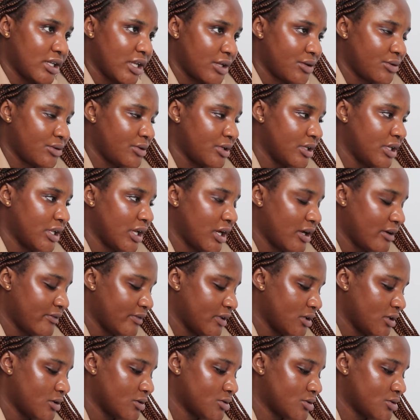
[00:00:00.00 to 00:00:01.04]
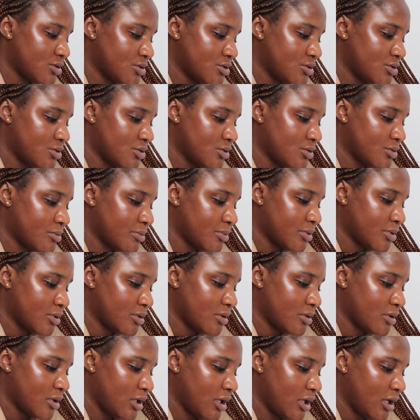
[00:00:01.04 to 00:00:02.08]
I don't really have a lot to do, but
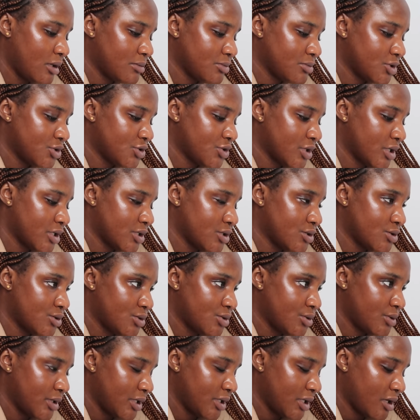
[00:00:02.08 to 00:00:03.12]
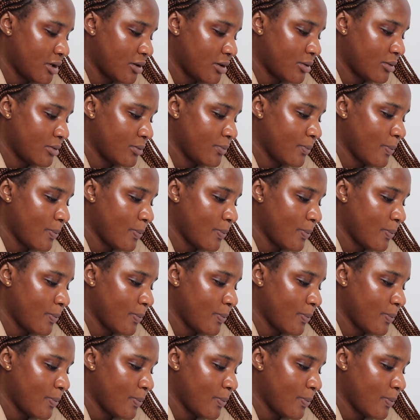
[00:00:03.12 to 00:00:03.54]
yeah, I'm just trying to do it now.